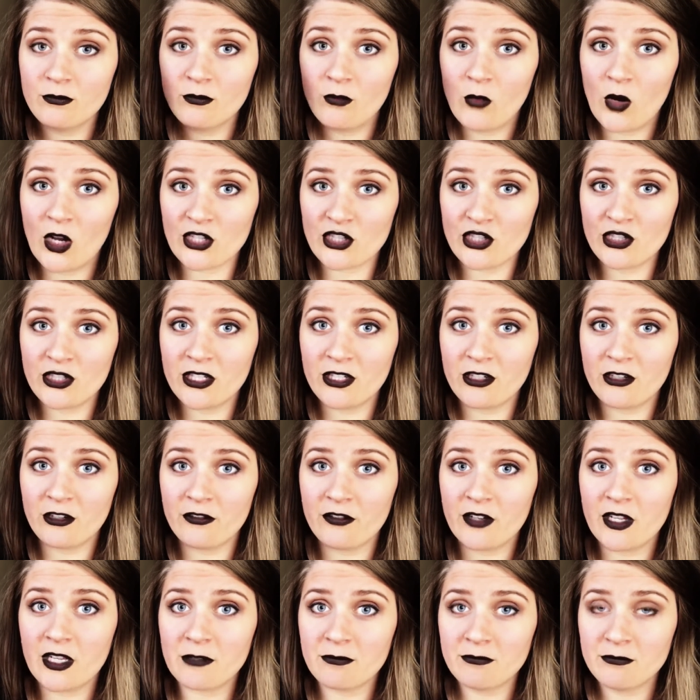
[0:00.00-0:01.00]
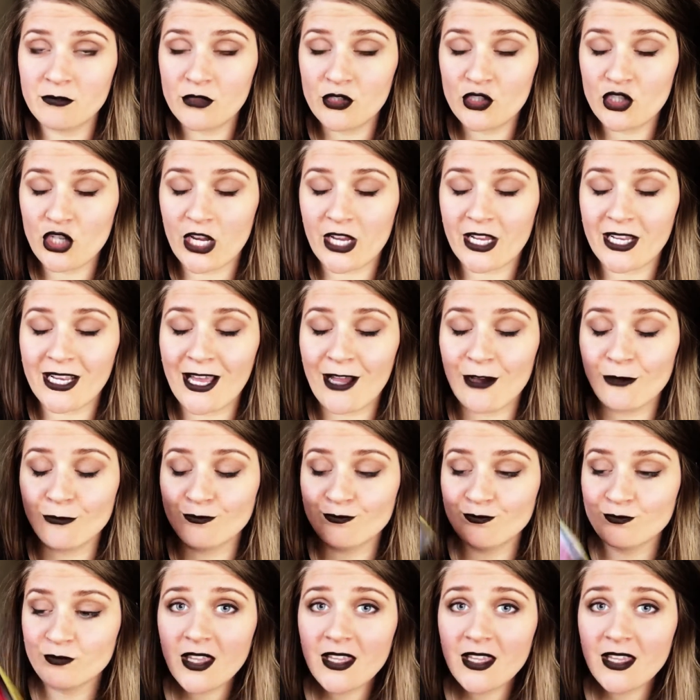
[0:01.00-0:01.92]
Washington Irving, check it out.